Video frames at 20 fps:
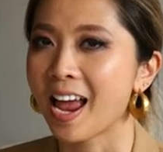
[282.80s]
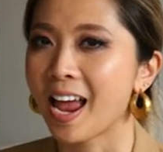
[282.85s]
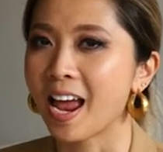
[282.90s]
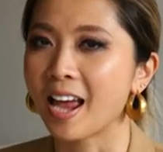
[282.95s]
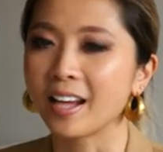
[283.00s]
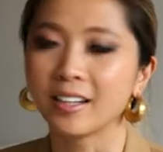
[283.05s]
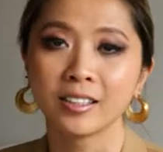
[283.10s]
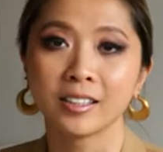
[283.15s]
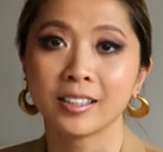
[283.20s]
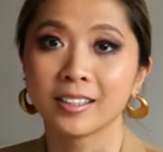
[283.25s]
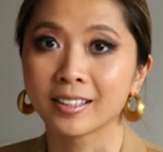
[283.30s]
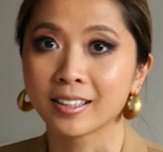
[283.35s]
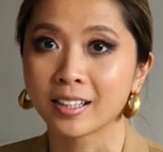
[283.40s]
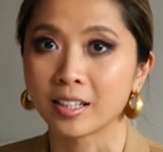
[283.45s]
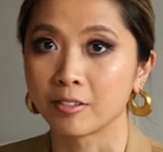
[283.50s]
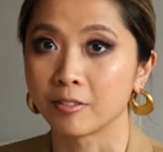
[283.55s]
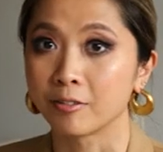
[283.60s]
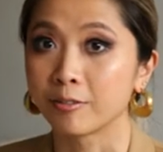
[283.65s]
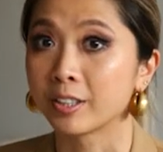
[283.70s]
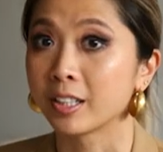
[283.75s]
and
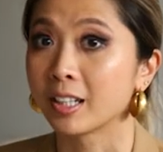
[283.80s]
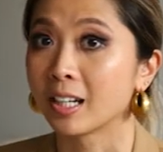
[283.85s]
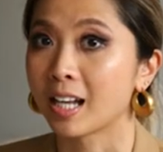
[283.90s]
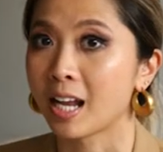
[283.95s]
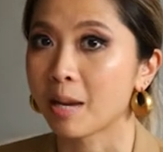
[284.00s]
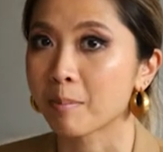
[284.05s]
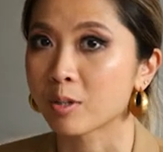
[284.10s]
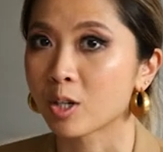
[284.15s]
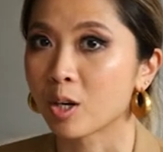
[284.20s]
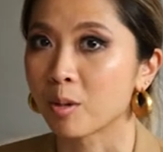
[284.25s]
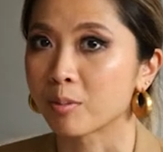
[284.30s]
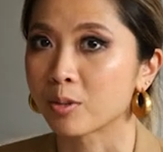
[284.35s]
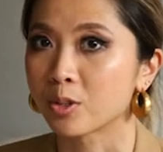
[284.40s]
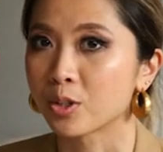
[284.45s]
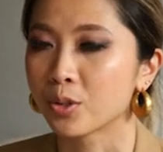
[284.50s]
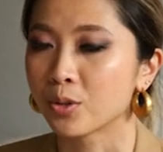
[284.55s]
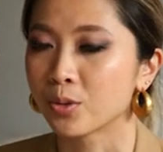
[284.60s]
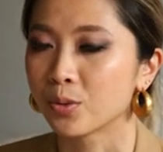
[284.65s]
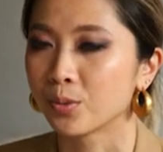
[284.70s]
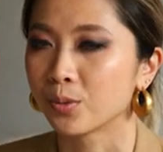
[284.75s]
can fit a laptop
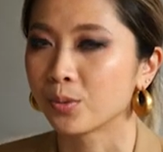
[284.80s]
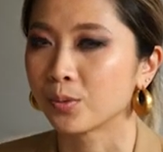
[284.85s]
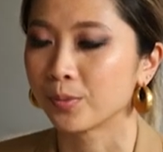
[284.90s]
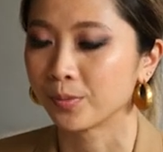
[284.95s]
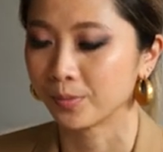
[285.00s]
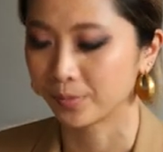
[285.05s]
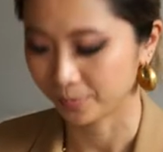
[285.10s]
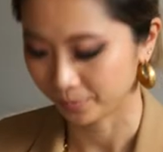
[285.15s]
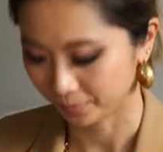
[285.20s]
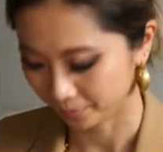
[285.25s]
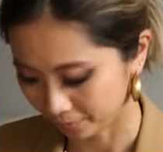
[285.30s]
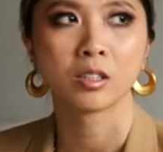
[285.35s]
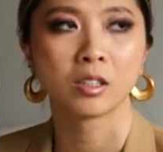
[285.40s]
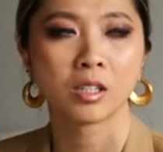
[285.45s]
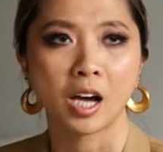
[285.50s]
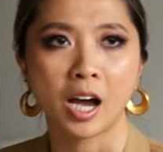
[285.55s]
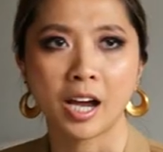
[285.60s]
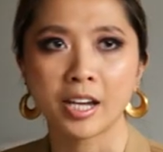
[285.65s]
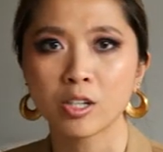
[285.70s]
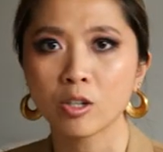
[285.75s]
too.
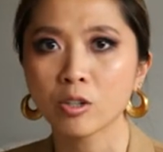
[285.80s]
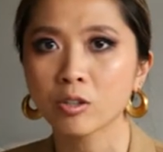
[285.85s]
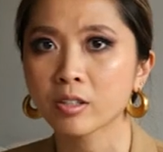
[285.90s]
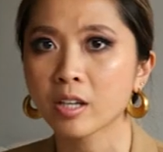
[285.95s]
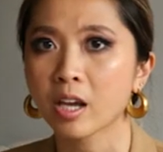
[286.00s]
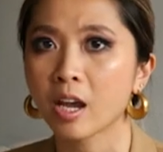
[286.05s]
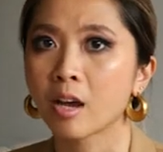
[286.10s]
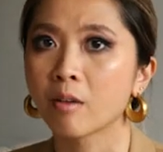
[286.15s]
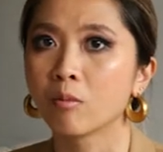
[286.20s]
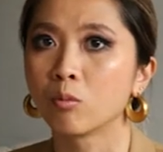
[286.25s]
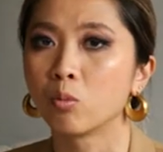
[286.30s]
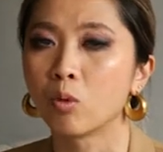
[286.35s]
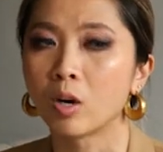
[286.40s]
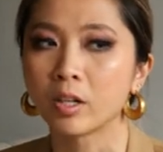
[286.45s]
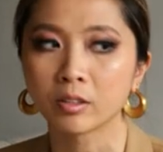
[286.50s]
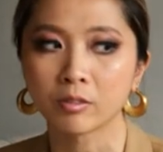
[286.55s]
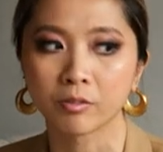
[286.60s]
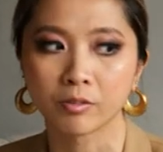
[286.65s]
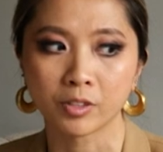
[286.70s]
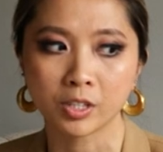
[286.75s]
I used to have
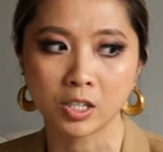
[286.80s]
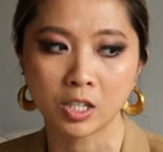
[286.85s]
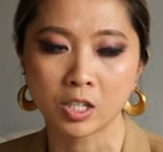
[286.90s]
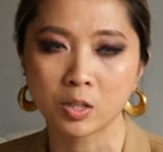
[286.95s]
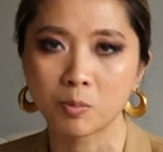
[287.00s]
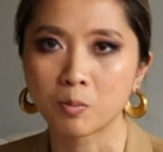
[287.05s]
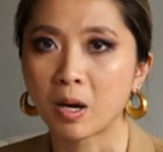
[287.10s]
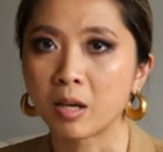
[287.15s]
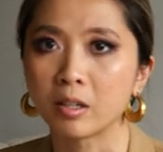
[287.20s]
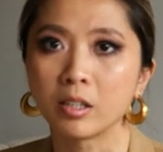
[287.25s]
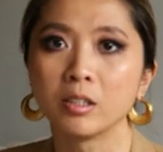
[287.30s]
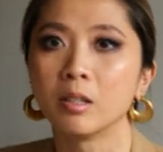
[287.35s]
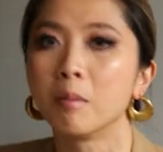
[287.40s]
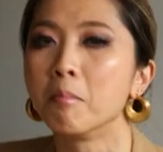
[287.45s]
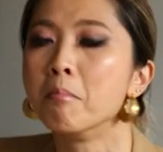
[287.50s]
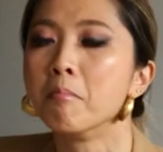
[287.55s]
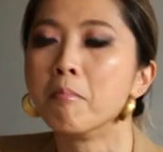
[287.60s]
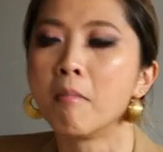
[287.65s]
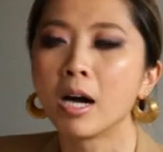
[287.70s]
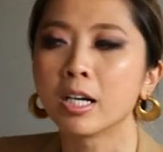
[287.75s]
one of this, but in a
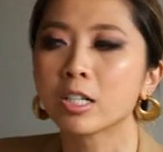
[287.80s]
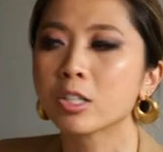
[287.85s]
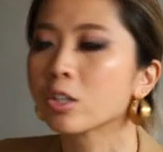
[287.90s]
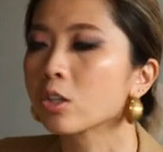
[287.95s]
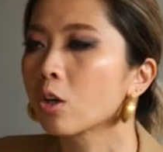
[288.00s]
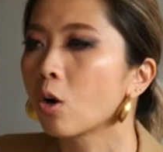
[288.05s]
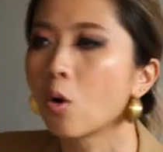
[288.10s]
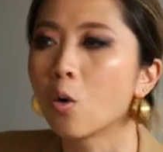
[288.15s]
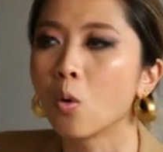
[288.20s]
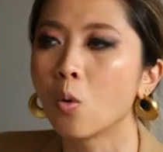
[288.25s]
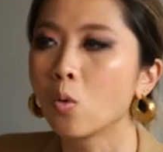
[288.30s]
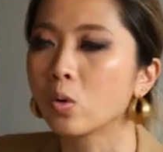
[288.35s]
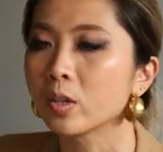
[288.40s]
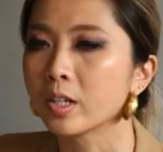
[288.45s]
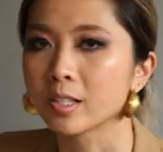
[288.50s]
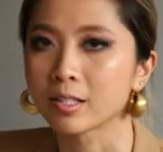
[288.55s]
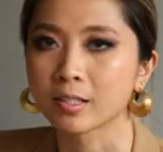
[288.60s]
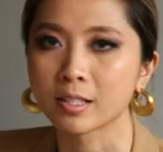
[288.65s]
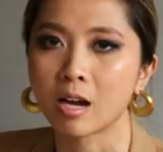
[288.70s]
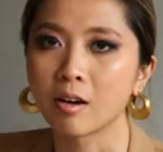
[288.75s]
much
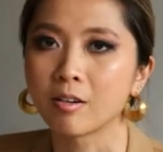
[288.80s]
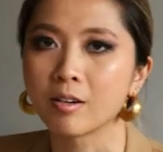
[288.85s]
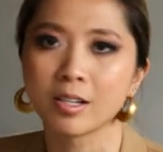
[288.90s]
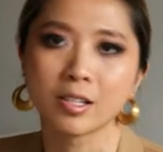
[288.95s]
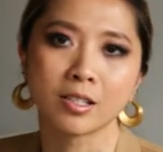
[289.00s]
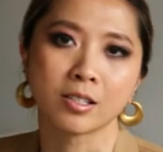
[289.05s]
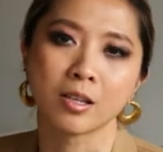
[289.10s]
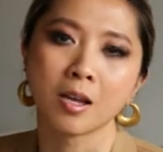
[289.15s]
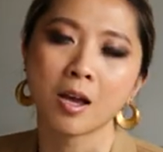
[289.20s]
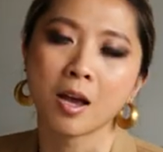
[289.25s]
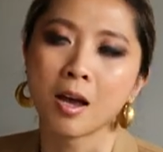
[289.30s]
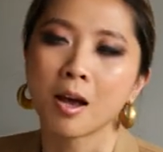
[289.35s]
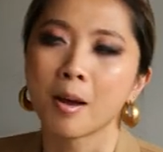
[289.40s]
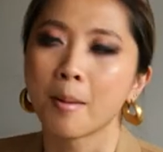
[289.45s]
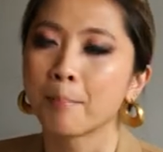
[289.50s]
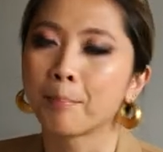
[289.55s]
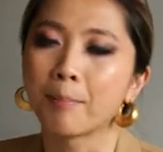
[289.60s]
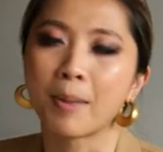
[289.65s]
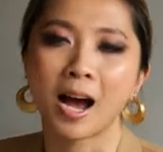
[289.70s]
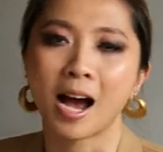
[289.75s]
older style. It's
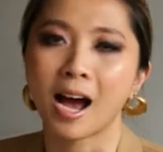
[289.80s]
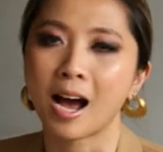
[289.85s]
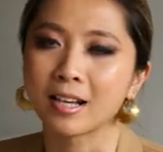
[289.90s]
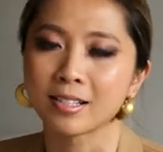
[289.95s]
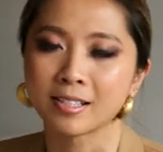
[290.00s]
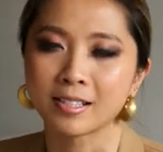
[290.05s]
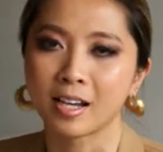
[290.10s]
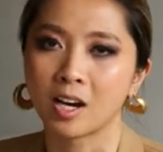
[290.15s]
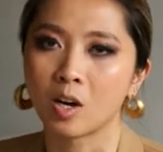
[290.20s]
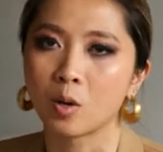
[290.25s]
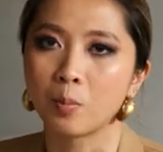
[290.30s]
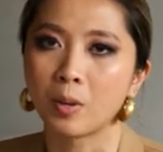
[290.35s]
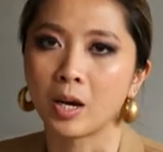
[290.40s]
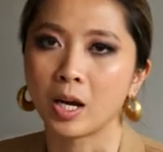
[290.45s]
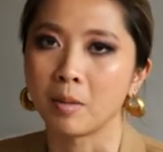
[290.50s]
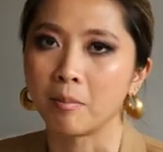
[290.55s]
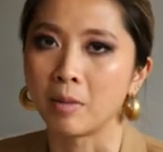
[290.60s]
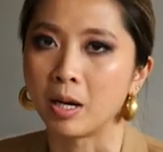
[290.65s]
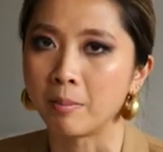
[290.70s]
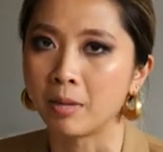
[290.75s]
passed down
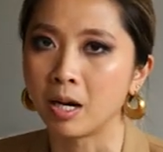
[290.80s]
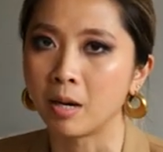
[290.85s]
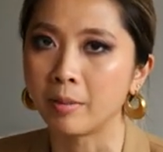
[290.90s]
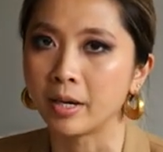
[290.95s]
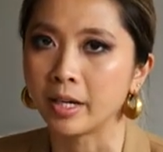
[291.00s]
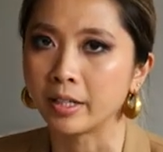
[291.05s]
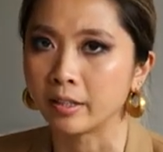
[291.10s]
by my mom